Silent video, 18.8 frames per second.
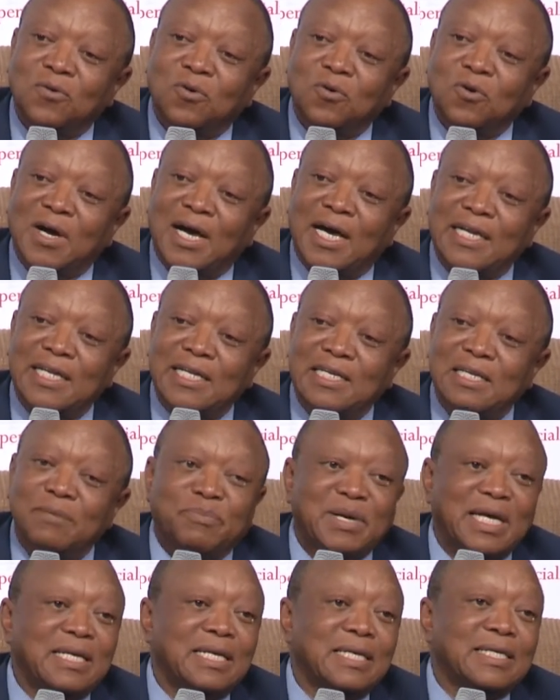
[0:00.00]
who are
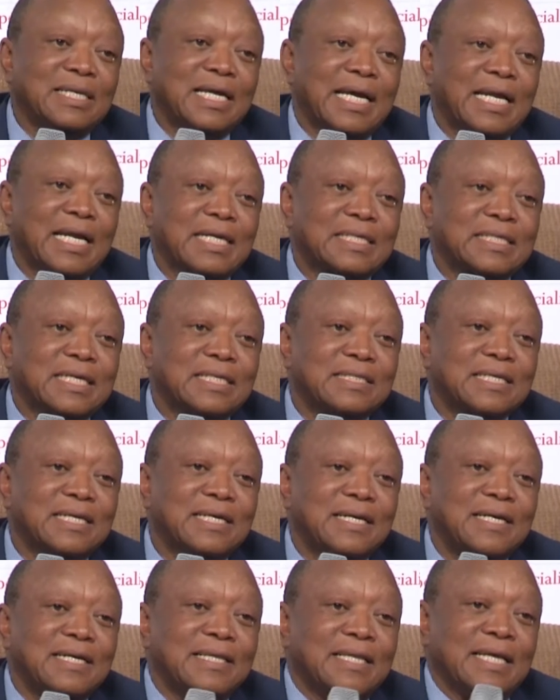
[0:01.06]
independent directors.
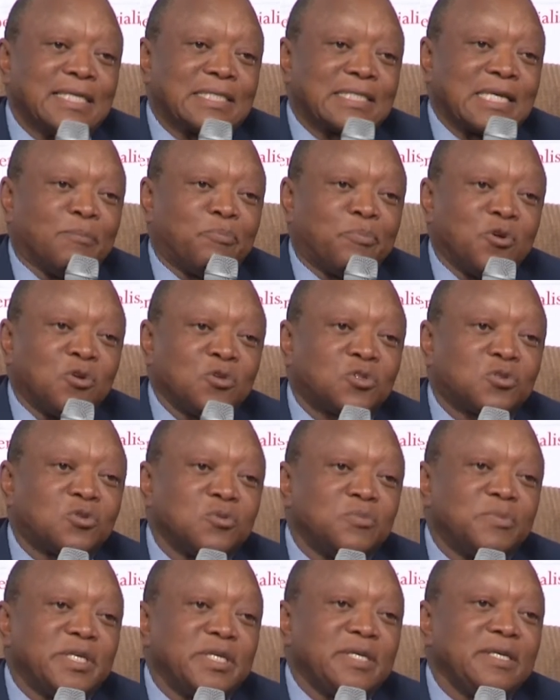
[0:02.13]
They're supposed to
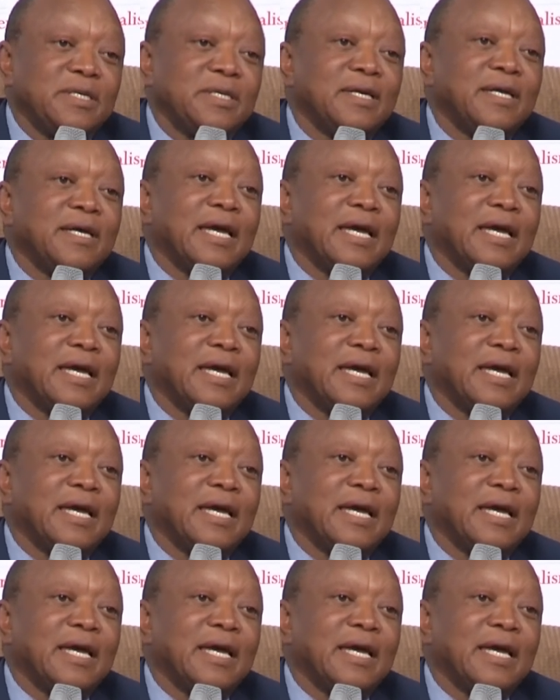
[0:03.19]
be